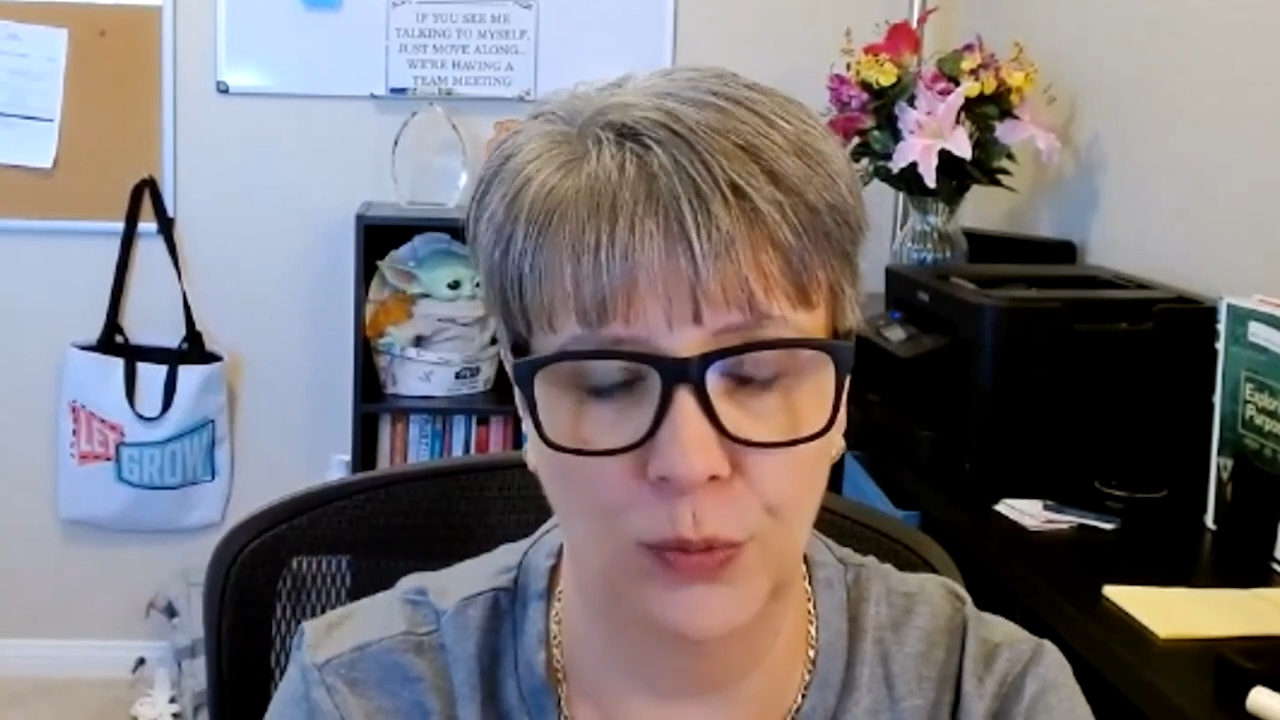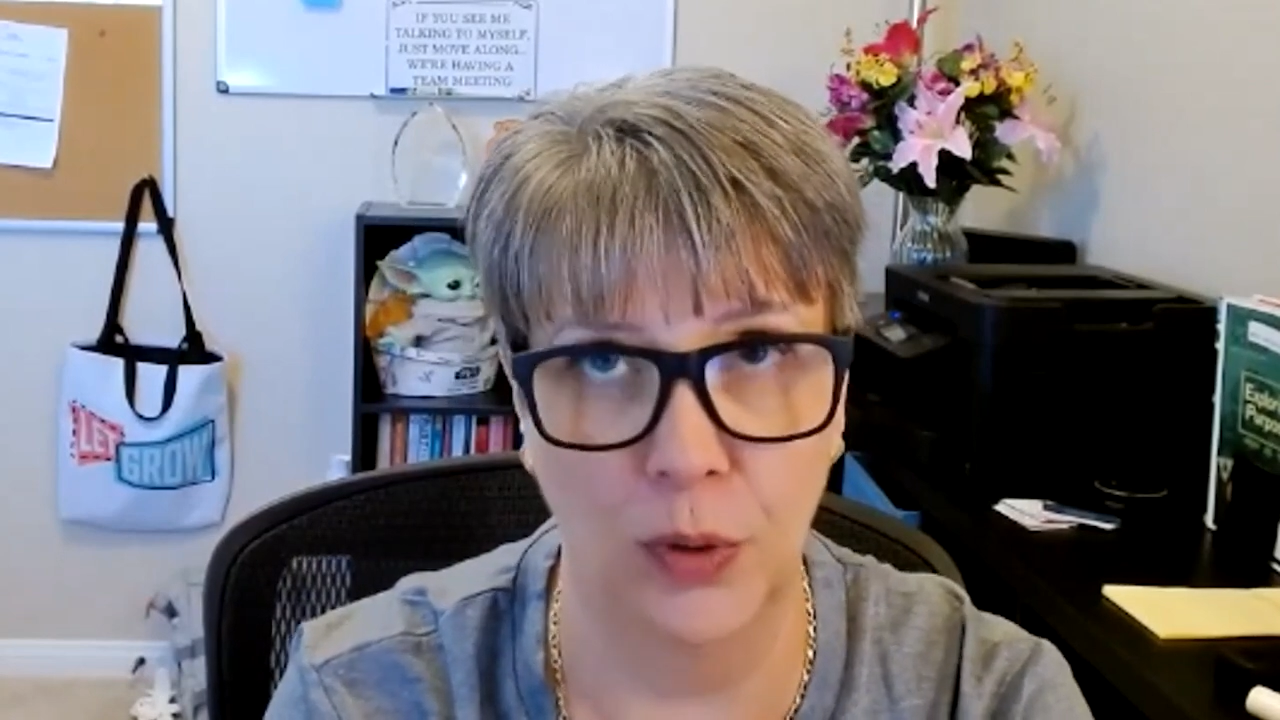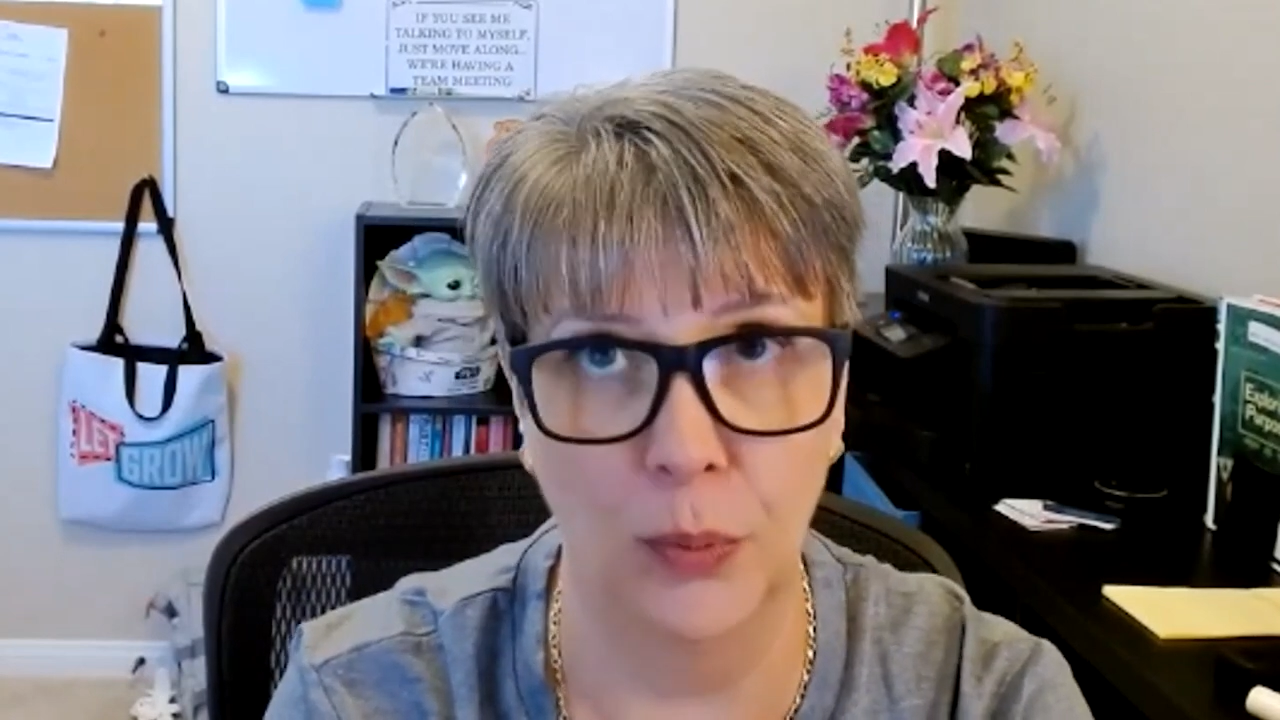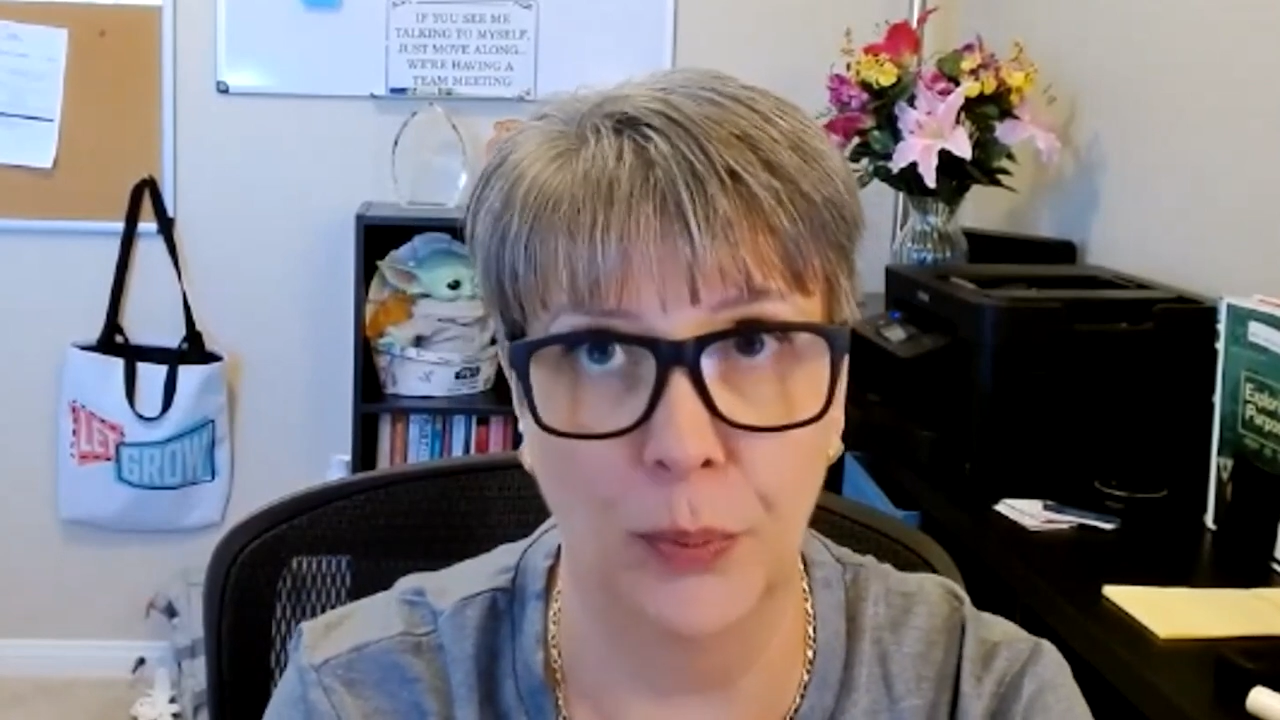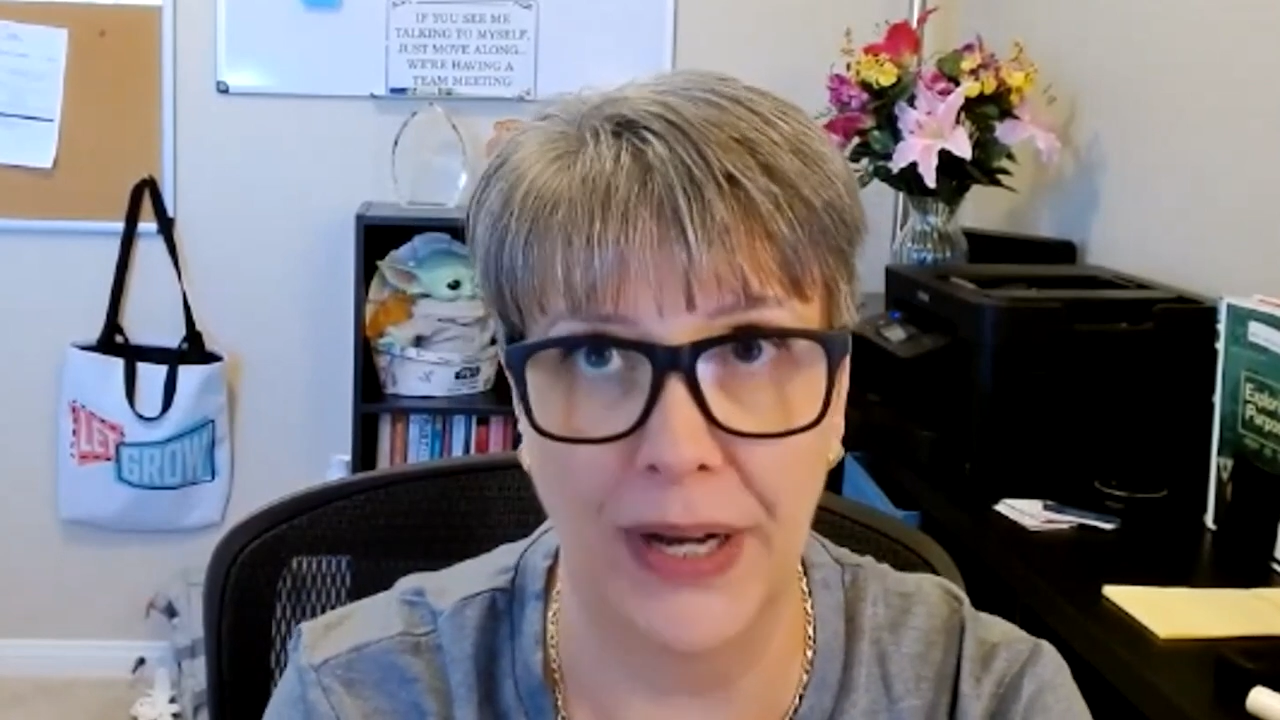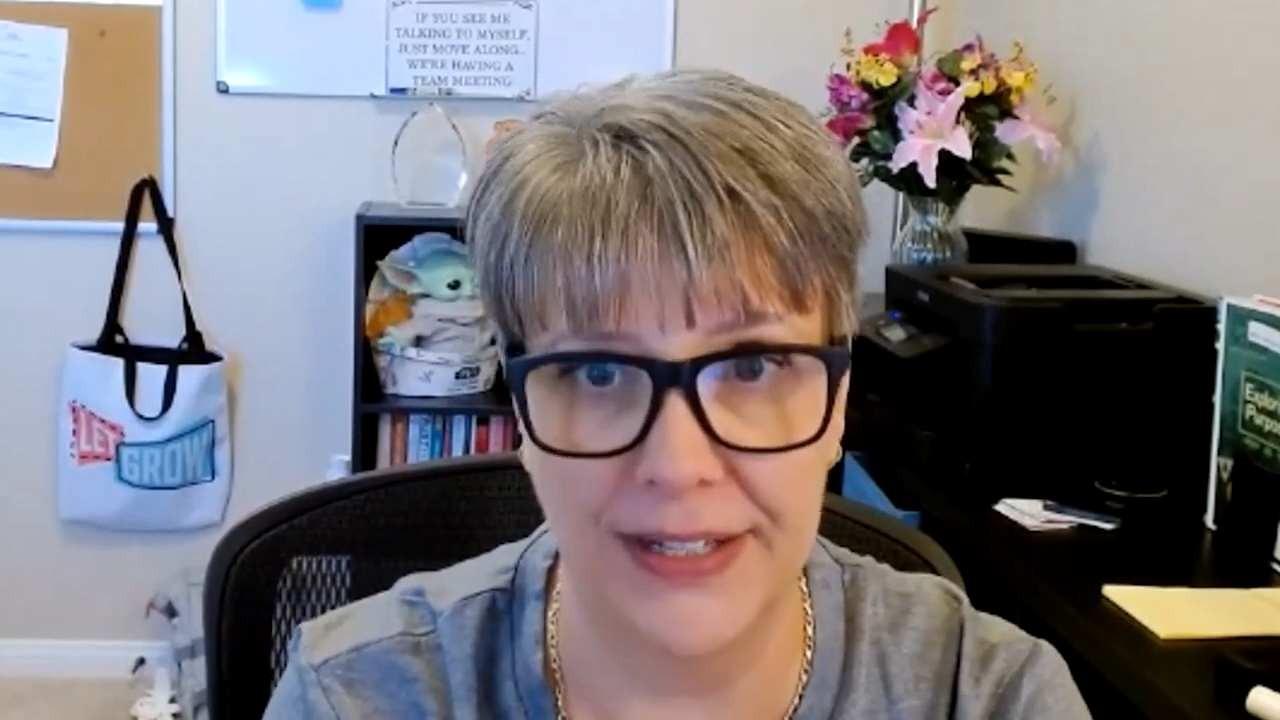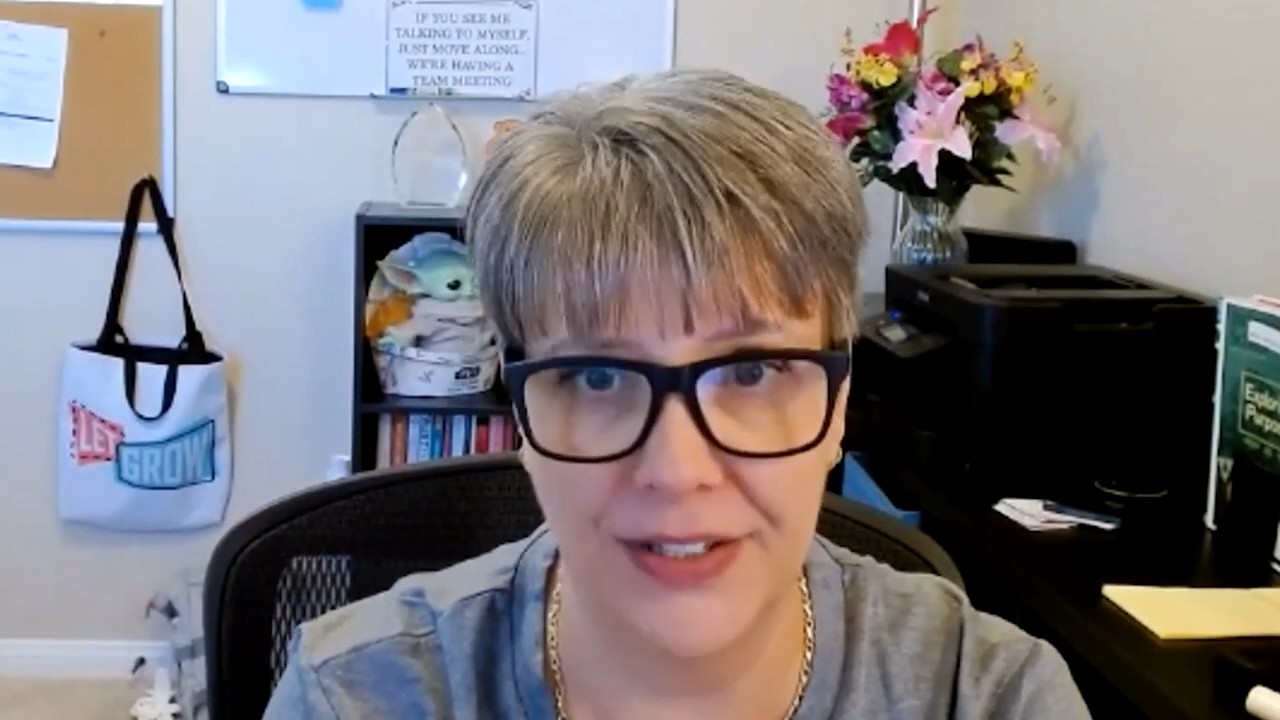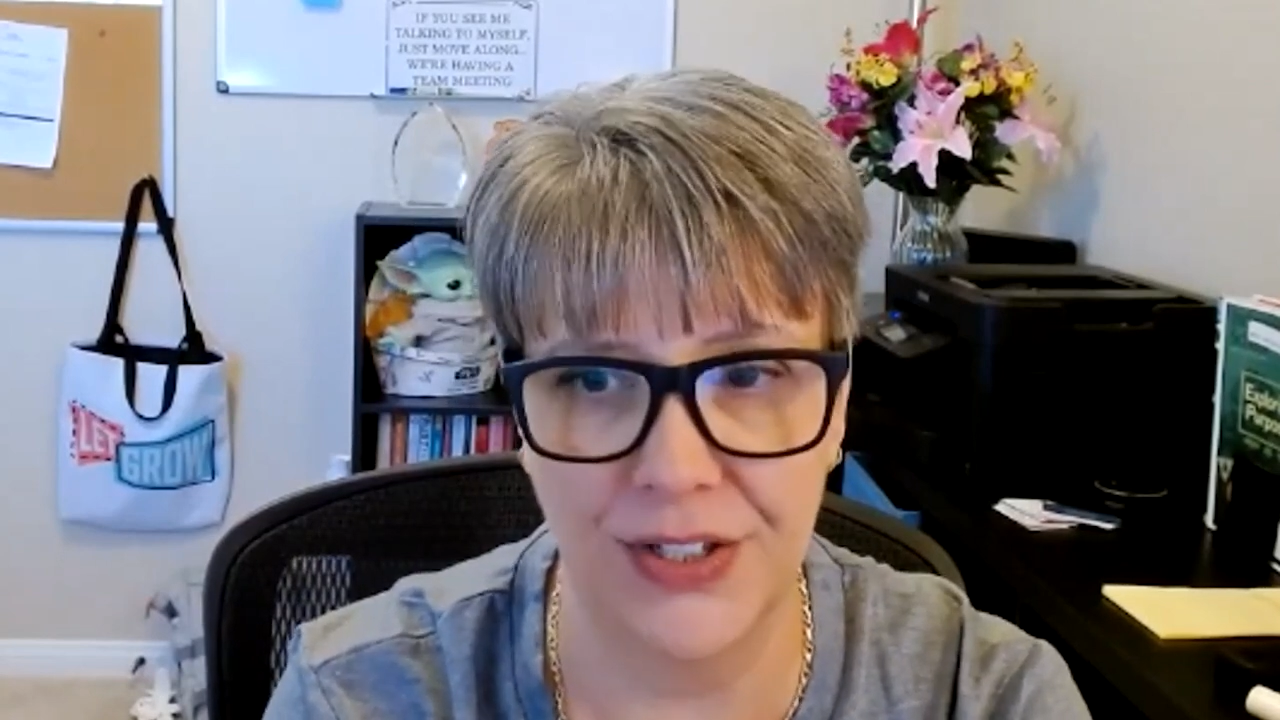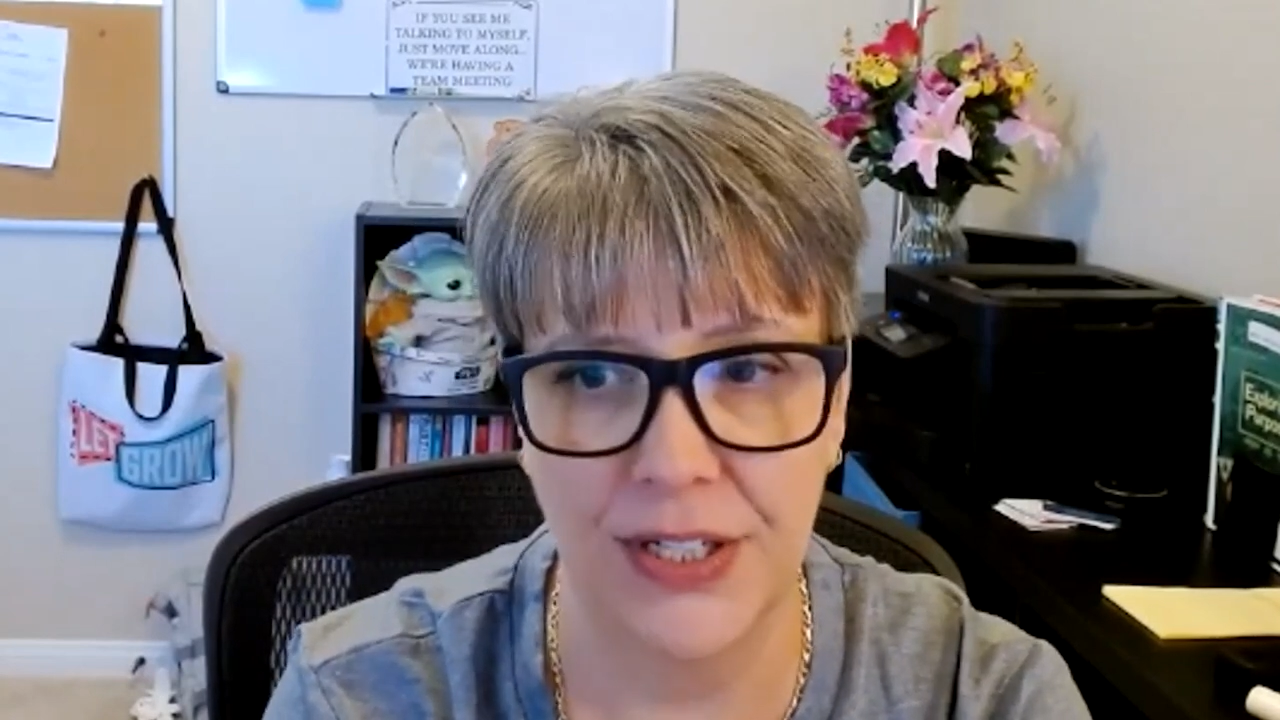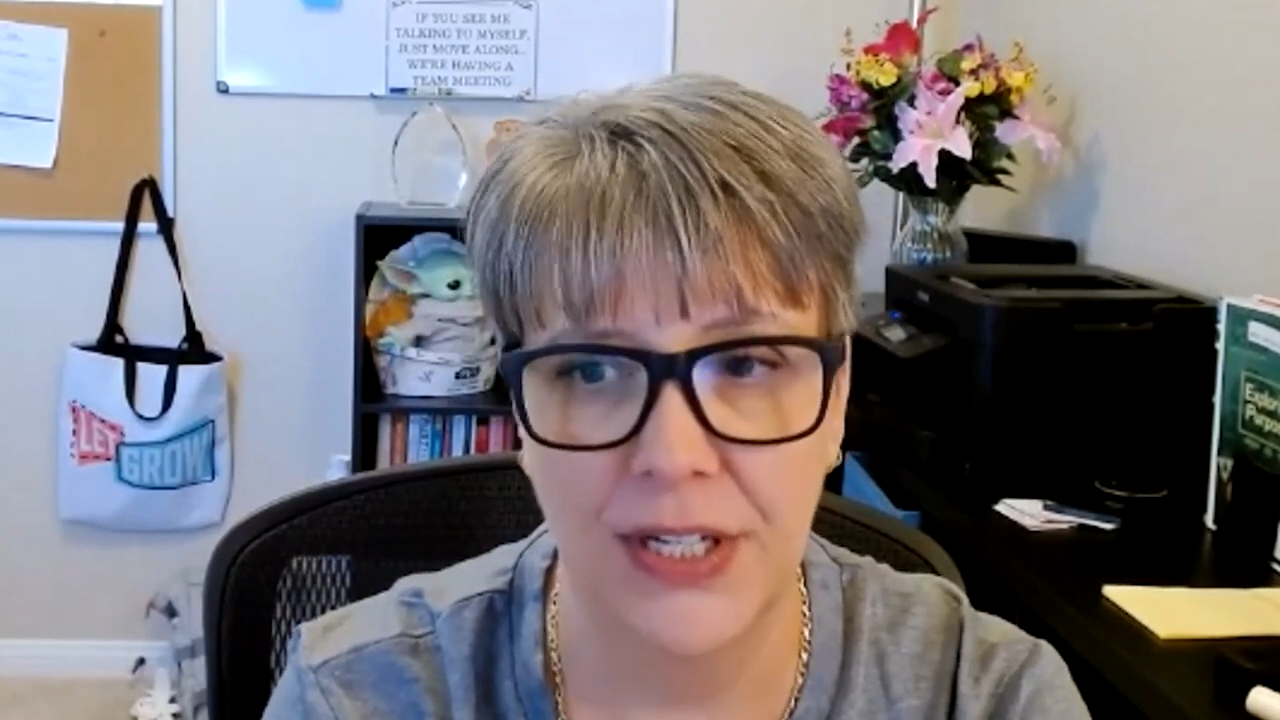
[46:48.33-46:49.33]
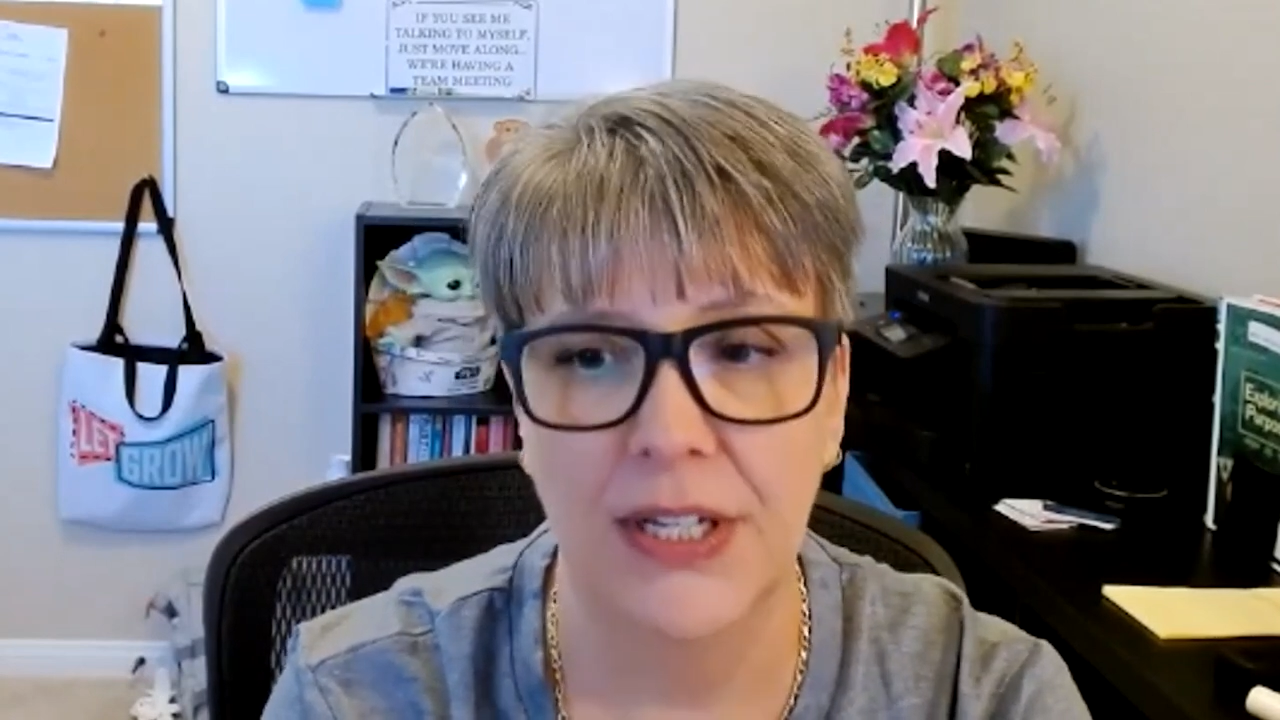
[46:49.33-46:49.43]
robust